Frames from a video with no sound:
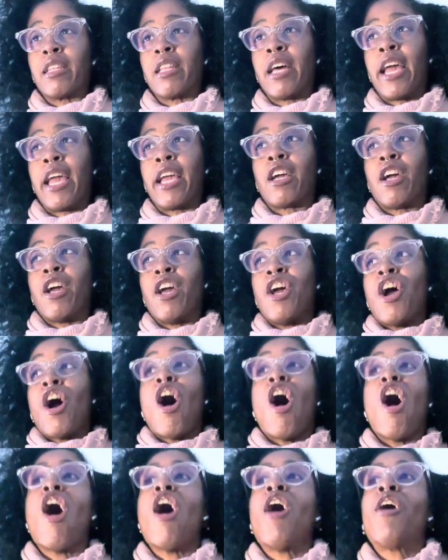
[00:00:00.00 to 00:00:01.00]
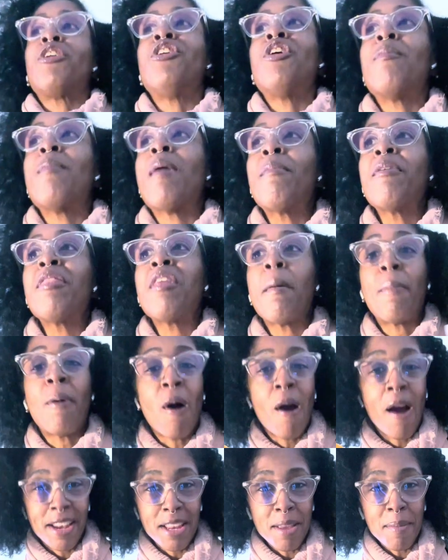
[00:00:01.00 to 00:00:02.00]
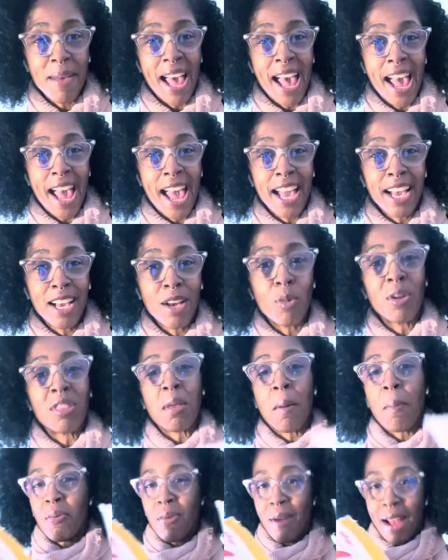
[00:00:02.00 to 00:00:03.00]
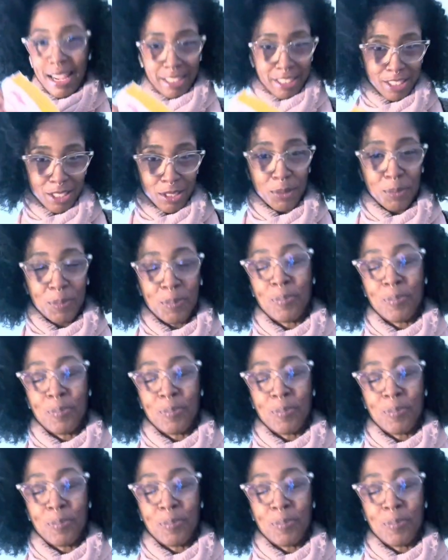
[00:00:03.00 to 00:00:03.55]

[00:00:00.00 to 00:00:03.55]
Like, you remember the party bag with the pretzel?